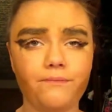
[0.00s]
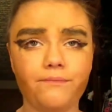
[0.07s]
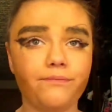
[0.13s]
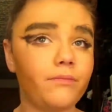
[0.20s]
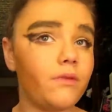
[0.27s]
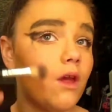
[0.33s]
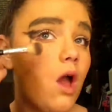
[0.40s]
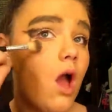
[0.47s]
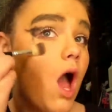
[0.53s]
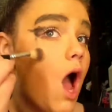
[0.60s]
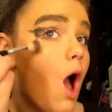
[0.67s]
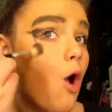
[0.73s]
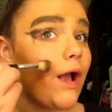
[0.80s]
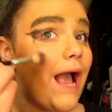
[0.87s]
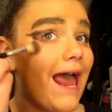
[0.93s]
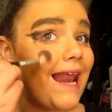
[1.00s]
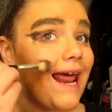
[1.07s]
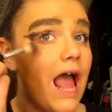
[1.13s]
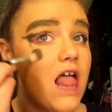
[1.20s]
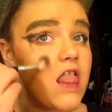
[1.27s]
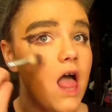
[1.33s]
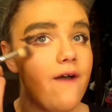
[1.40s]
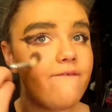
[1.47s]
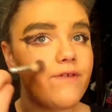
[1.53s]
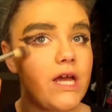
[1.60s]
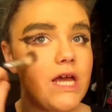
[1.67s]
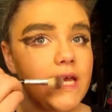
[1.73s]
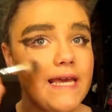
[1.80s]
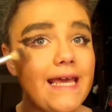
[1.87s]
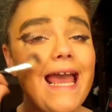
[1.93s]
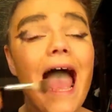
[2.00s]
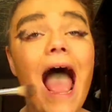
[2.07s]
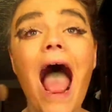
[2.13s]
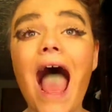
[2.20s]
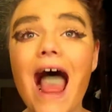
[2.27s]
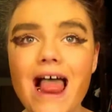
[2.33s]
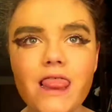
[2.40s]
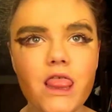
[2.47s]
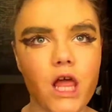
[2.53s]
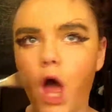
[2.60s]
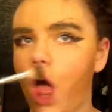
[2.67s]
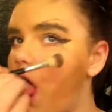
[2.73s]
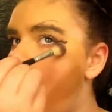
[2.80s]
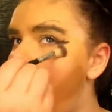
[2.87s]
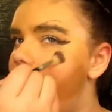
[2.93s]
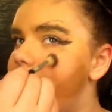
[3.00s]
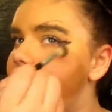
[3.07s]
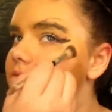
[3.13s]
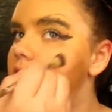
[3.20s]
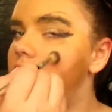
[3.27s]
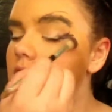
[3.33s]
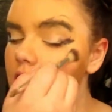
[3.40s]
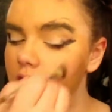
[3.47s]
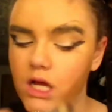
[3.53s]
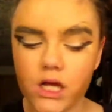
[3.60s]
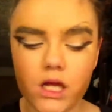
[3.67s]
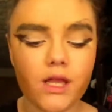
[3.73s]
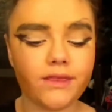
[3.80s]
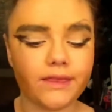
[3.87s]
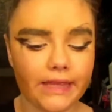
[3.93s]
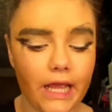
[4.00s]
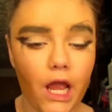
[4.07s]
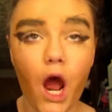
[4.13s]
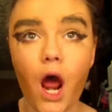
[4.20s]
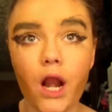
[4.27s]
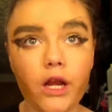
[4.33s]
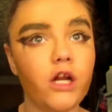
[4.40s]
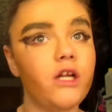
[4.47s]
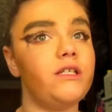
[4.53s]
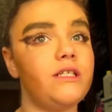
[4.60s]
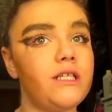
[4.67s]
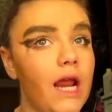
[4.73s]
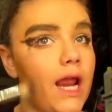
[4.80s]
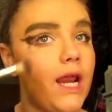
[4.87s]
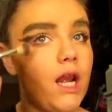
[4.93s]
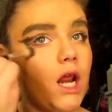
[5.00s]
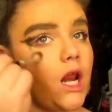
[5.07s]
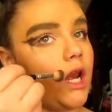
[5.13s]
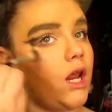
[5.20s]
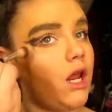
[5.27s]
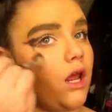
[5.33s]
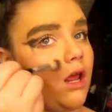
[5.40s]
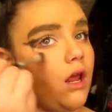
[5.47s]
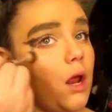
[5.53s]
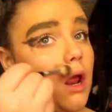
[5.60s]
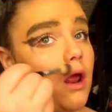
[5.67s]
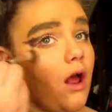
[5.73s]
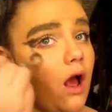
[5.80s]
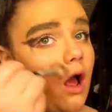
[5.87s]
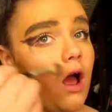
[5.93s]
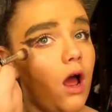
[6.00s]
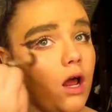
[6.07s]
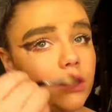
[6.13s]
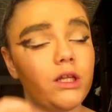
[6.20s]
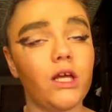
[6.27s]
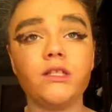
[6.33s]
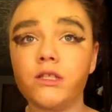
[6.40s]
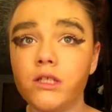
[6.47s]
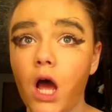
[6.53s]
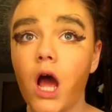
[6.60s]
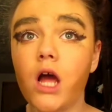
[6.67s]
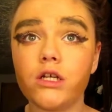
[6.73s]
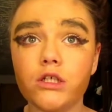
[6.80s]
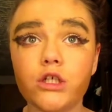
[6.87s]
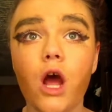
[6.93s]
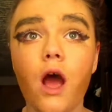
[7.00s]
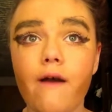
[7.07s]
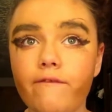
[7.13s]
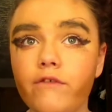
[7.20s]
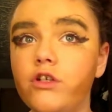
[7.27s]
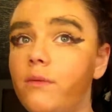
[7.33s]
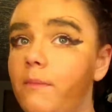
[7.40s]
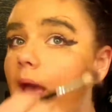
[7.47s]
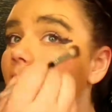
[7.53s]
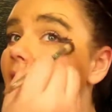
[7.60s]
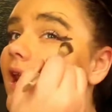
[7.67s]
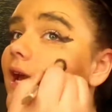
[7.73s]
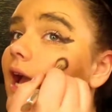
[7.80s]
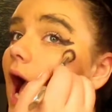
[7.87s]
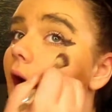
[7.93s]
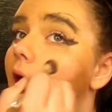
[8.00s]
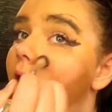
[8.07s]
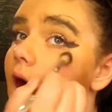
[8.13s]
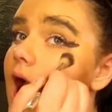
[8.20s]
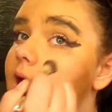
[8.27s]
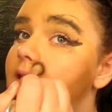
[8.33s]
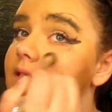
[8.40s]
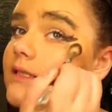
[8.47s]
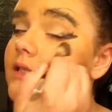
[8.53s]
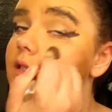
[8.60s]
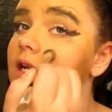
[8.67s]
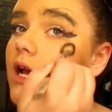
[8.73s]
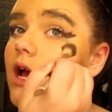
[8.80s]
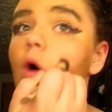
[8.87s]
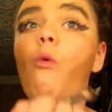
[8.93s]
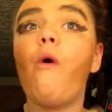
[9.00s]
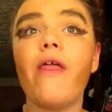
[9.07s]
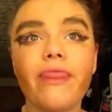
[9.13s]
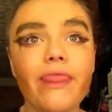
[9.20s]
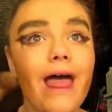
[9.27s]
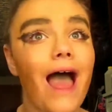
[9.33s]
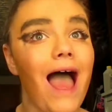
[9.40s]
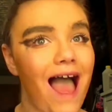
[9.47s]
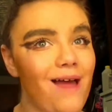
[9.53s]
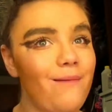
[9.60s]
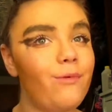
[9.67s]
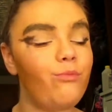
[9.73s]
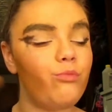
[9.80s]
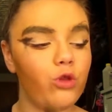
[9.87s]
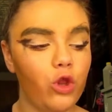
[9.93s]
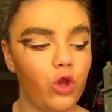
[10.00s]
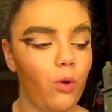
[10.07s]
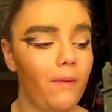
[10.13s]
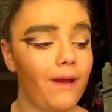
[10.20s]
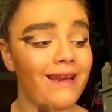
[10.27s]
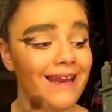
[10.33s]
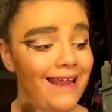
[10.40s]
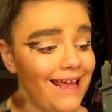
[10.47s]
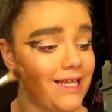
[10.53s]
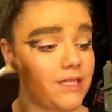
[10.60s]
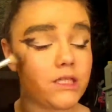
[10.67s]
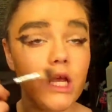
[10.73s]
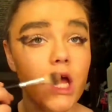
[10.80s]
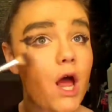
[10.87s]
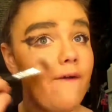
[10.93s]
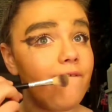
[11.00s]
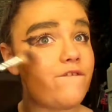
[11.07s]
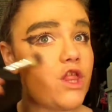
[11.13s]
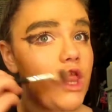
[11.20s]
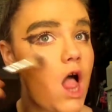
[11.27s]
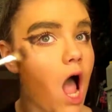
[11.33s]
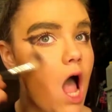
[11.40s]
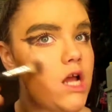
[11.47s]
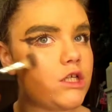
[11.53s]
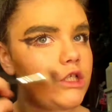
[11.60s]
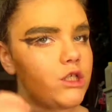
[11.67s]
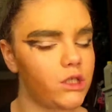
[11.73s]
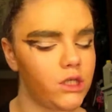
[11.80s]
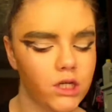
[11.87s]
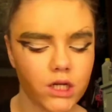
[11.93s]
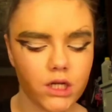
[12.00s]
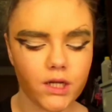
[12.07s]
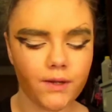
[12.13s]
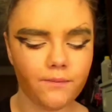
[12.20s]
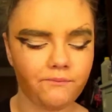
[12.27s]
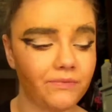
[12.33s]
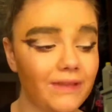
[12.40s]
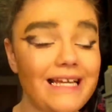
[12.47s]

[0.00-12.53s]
Oh God, I love it. I love these sort of understated, but yet a touch of dramatic eyes with that luminous, flushed skin.